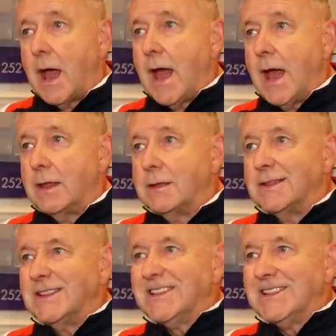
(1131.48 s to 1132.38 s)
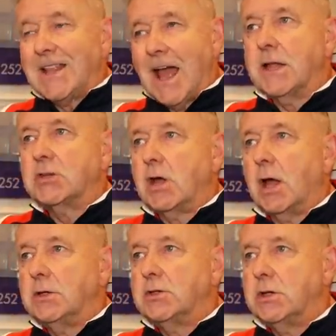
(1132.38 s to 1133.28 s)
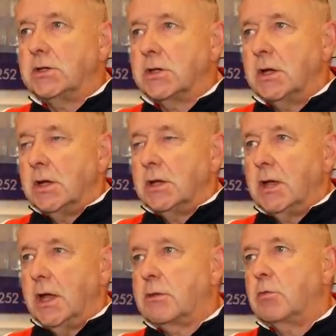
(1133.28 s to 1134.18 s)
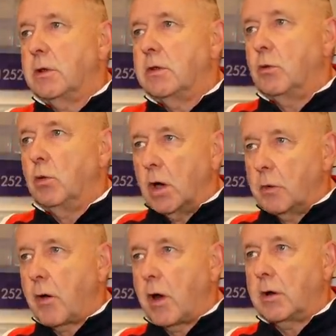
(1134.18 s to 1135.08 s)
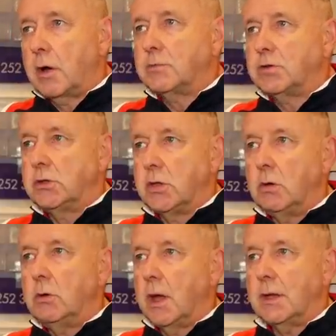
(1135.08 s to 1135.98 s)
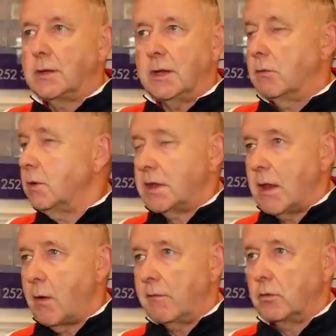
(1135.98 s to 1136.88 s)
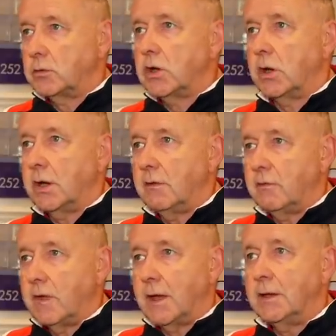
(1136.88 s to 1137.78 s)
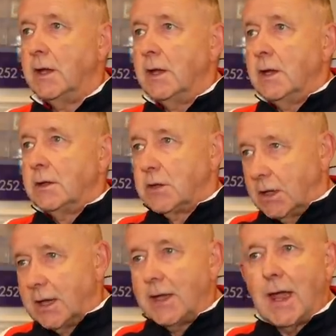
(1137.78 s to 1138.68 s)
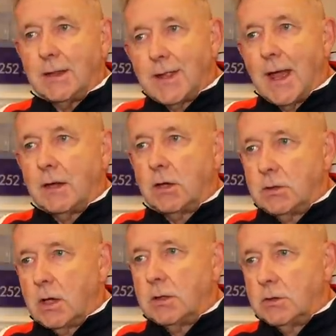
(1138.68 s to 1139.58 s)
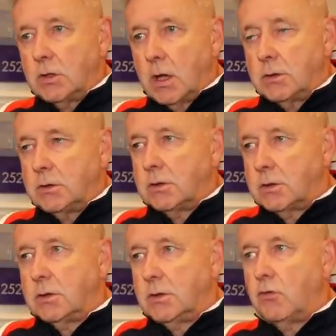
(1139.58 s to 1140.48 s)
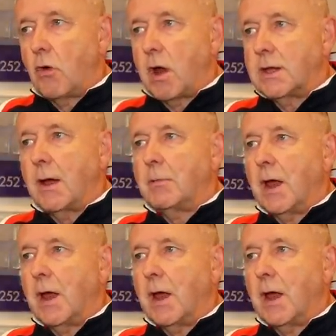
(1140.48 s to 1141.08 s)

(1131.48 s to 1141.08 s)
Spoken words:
And that changes, yes, with the work programs you do, and there is no other alternative than to get your head down and grind out.